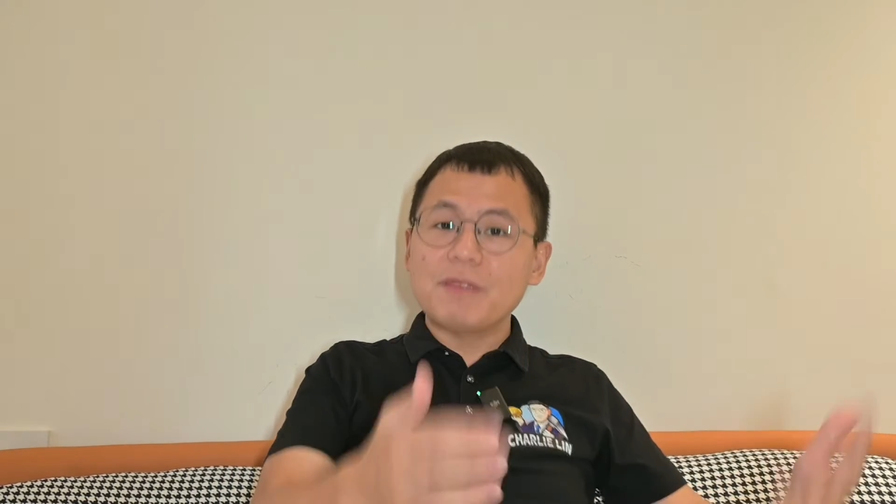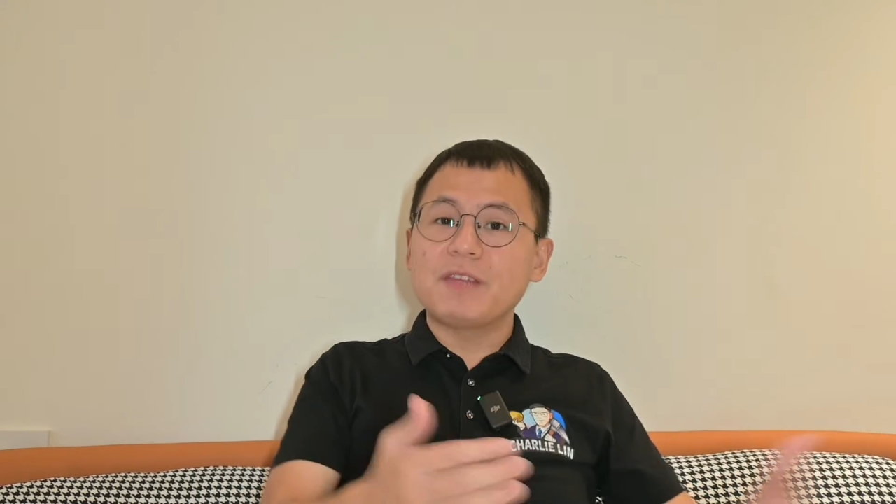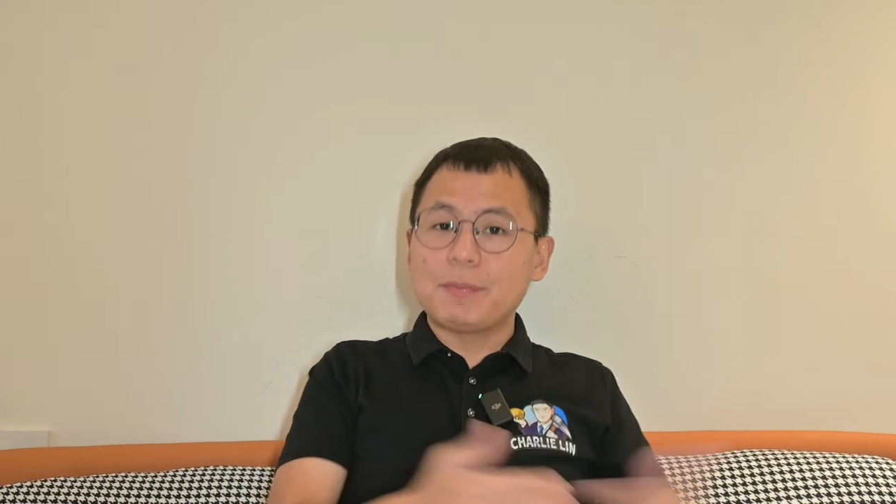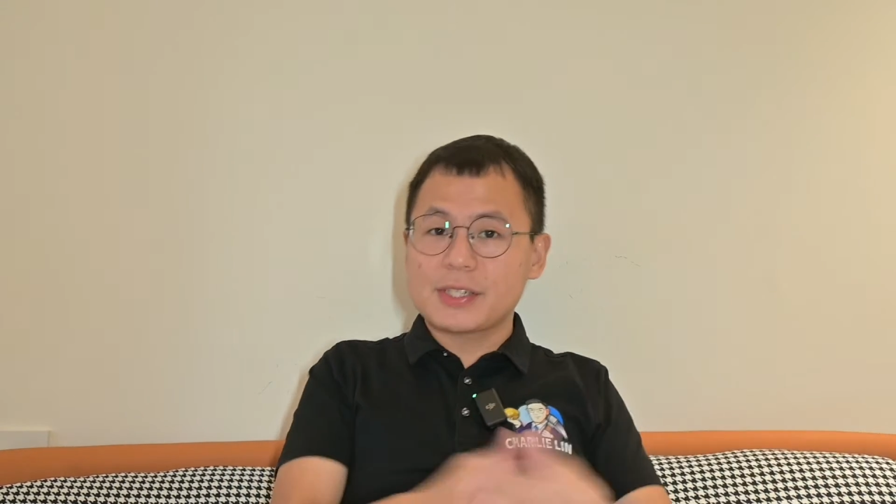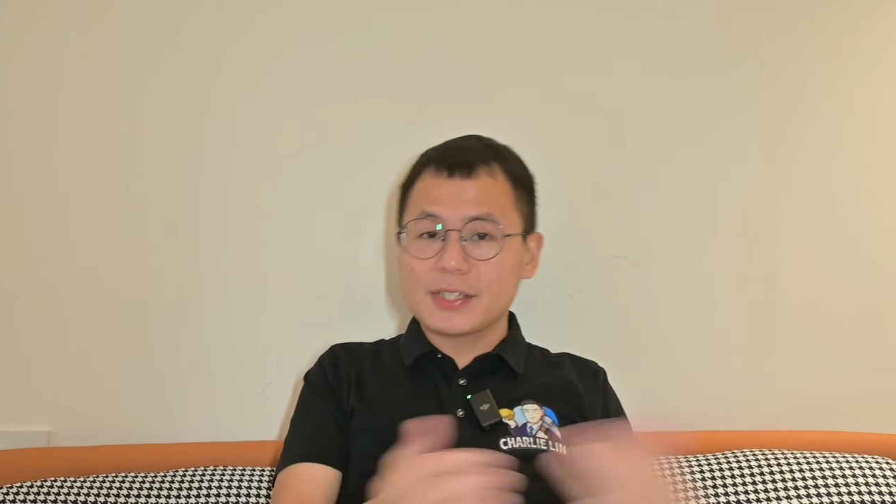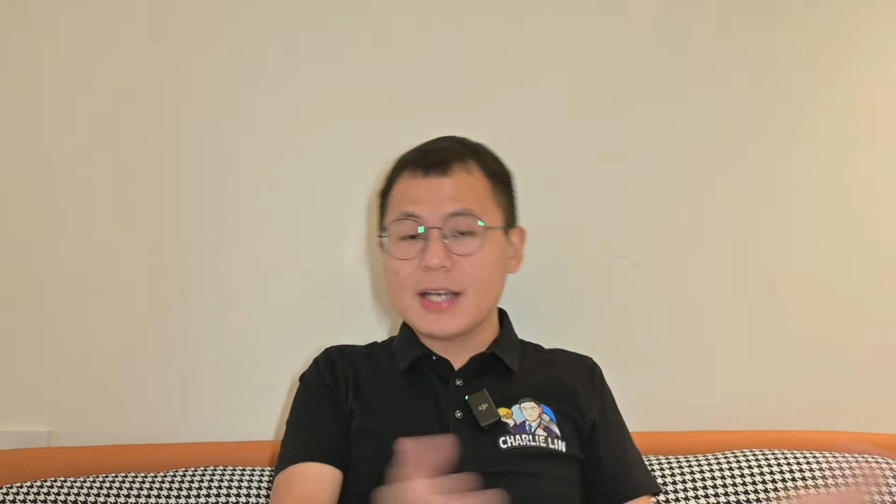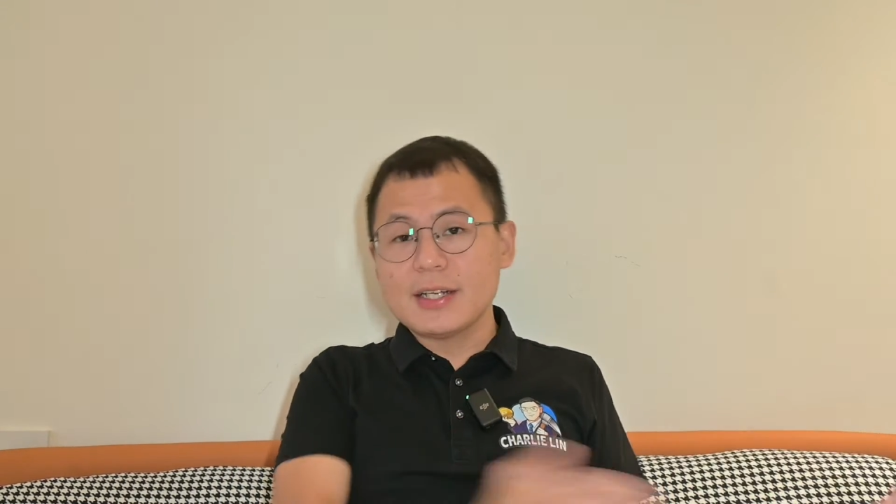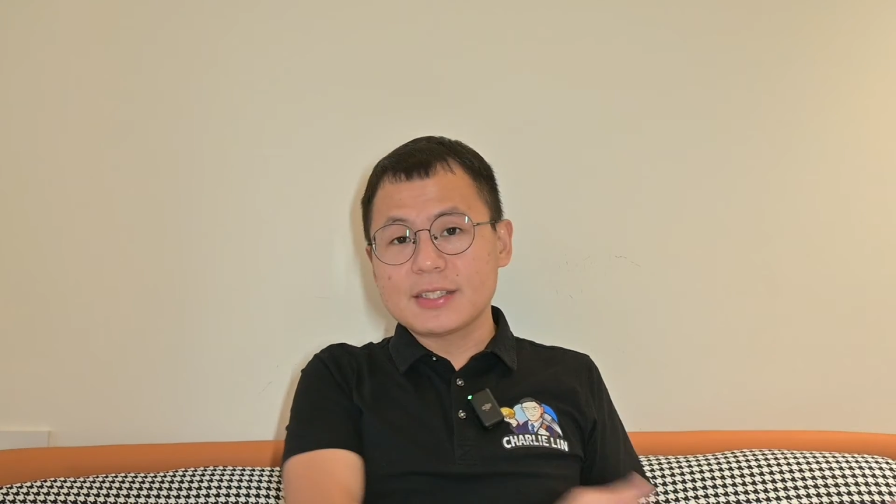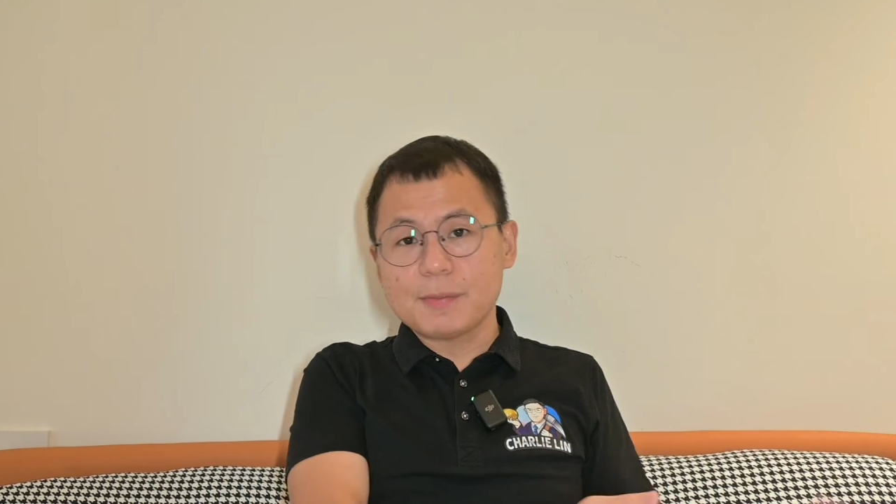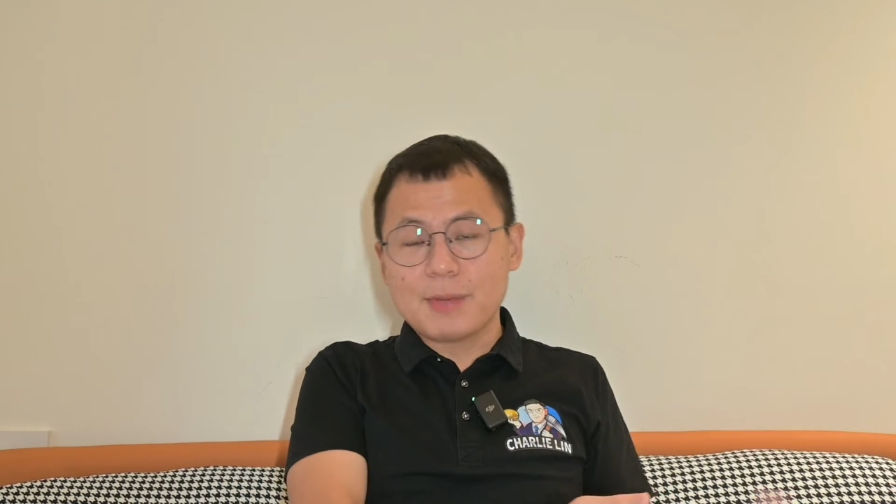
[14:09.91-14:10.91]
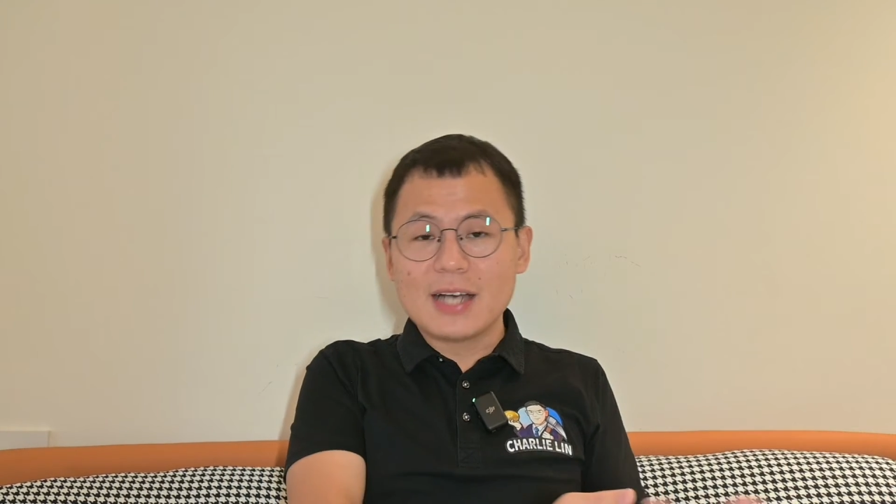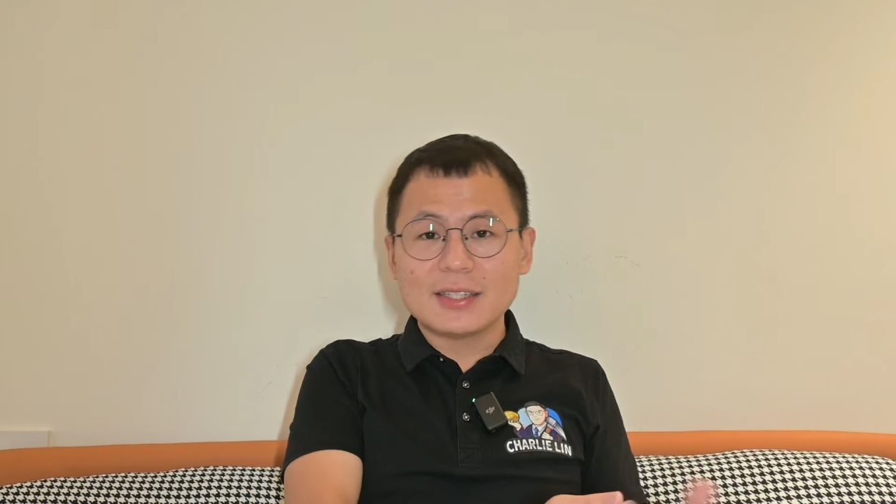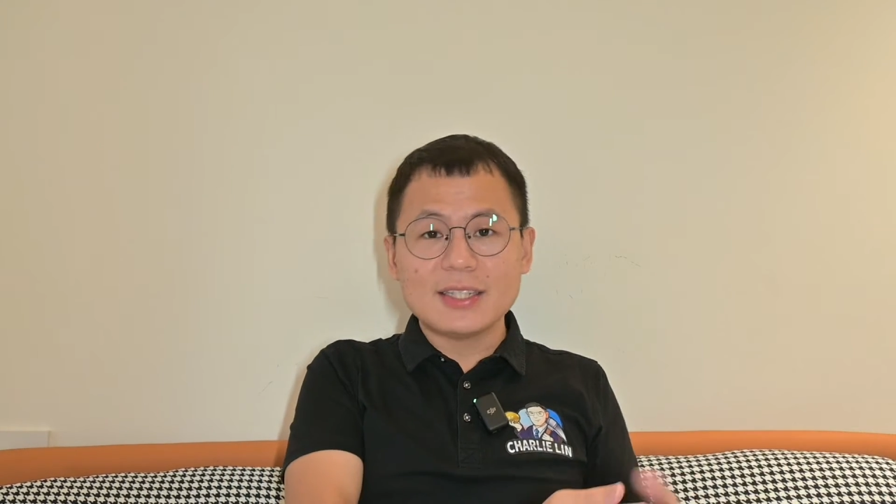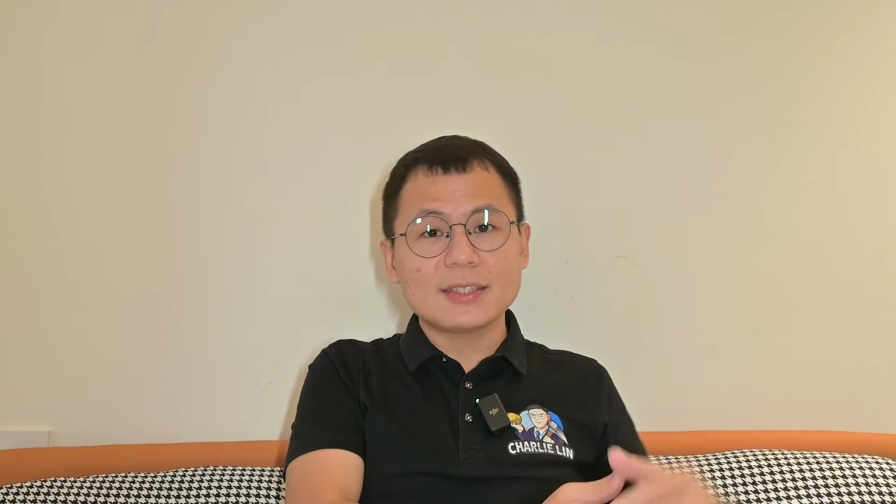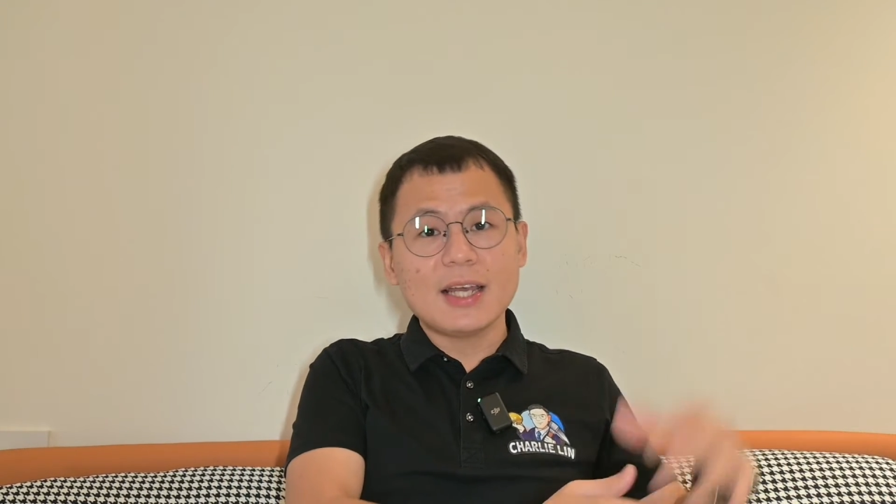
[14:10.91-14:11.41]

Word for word: 50% as deposits,